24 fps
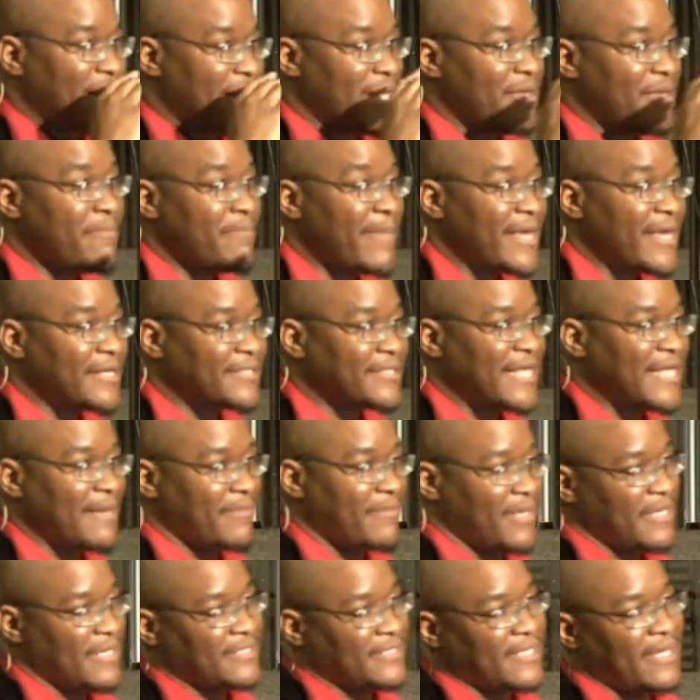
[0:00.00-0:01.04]
he made a
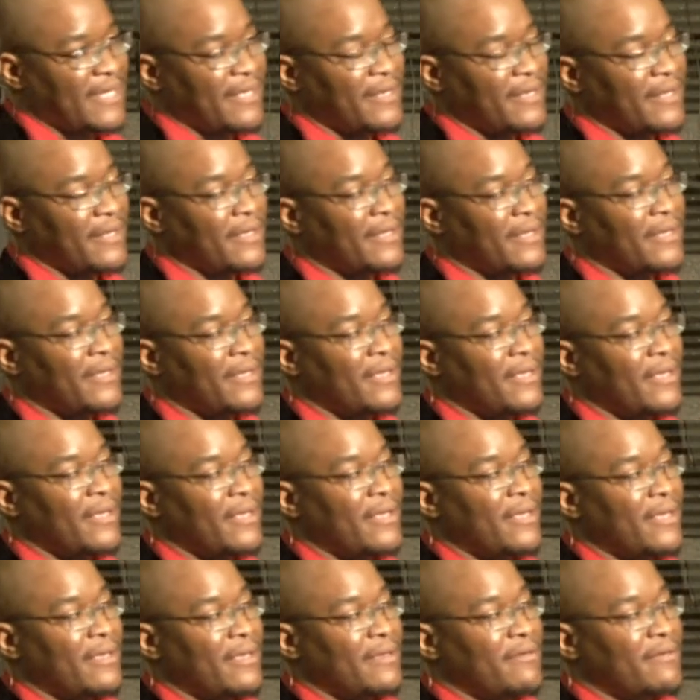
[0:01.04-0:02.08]
statement. He said,
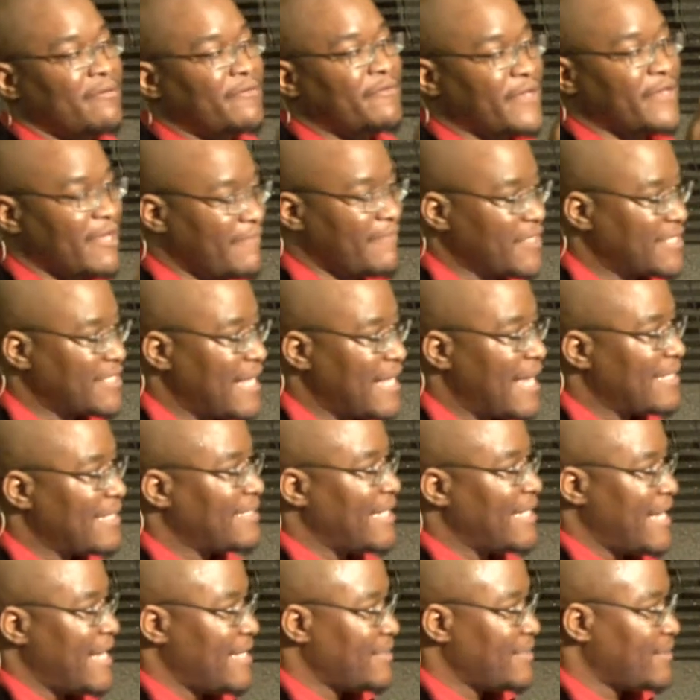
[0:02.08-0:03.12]
Forgive us our
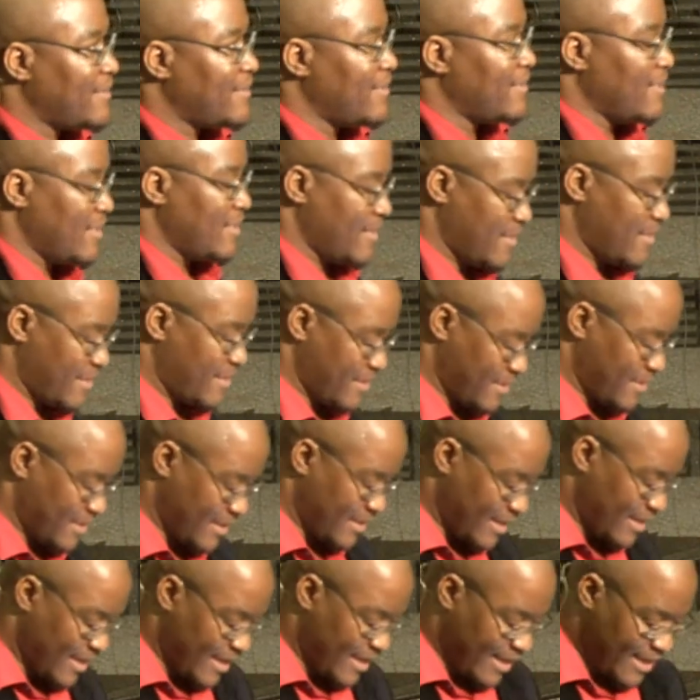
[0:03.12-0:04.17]
debts
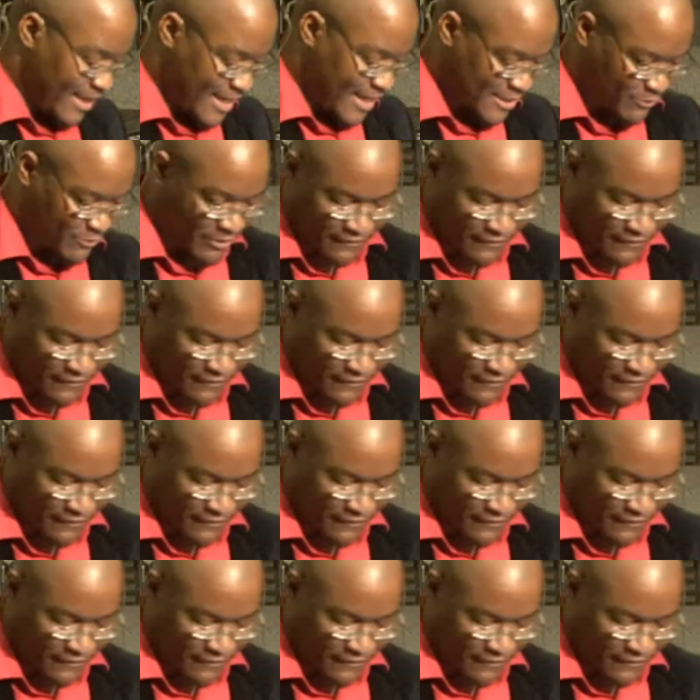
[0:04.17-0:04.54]
as we